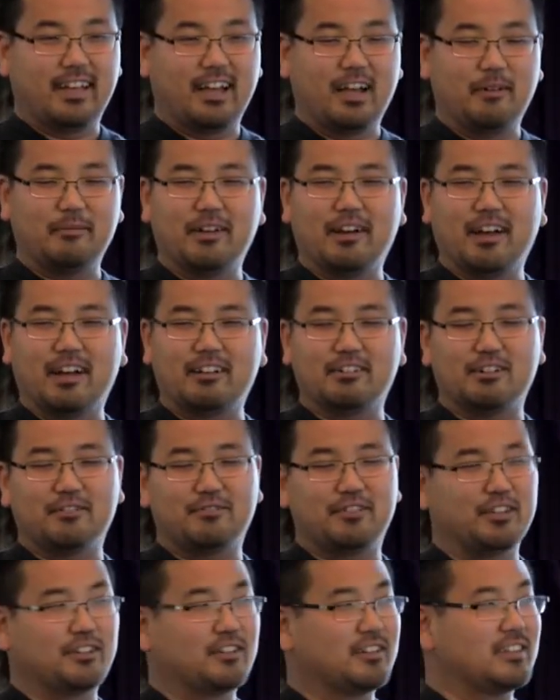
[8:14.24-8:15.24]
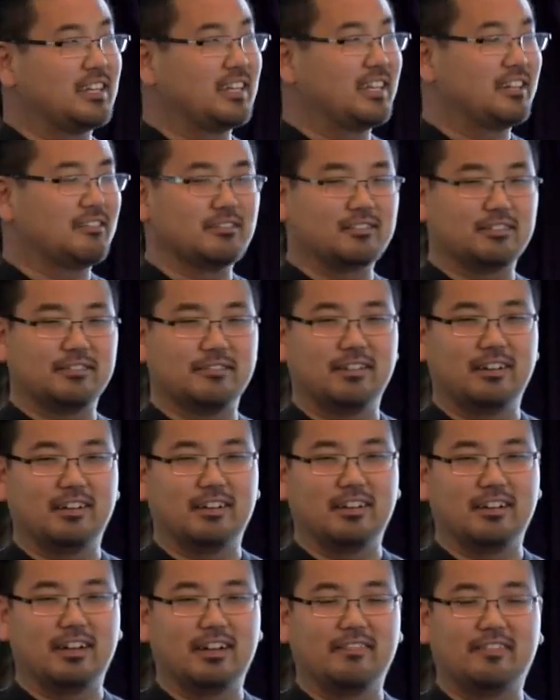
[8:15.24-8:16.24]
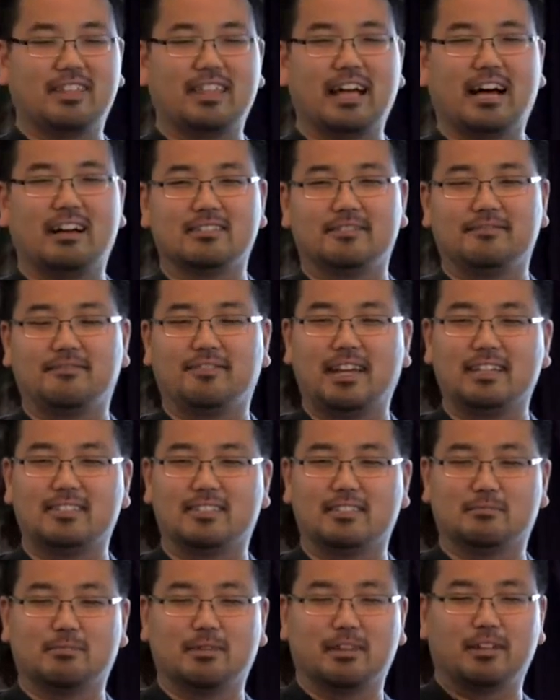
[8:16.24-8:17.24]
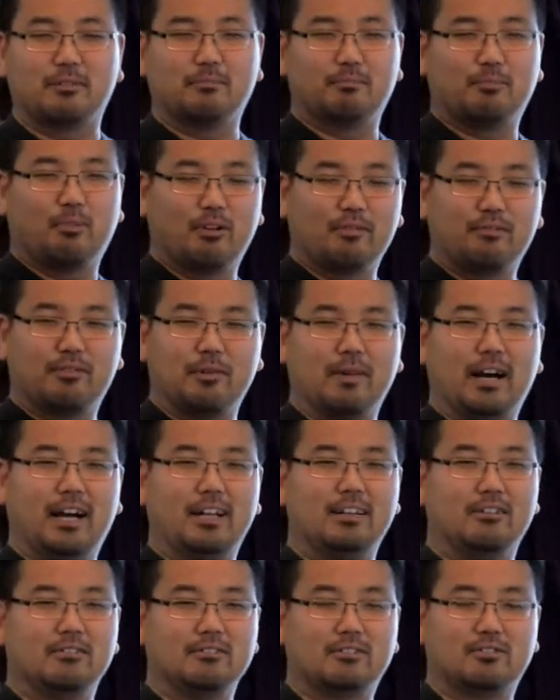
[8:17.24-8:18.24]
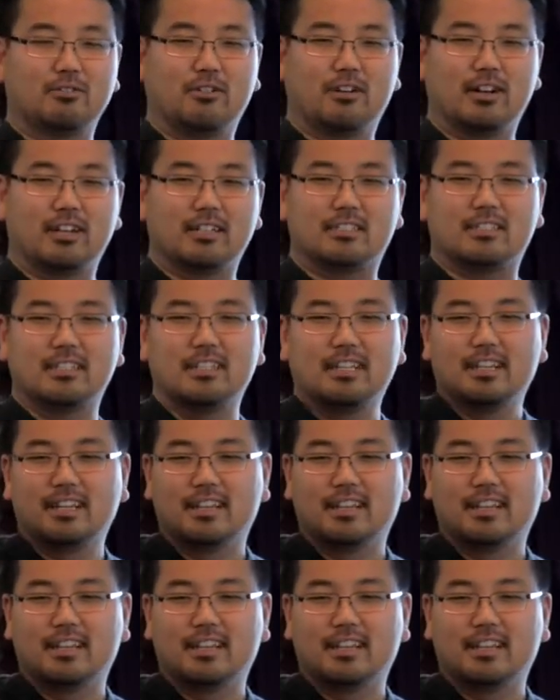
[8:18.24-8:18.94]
I mean, I don't know if you heard the heroes of 1,000 faces, but they're born from an unknown source.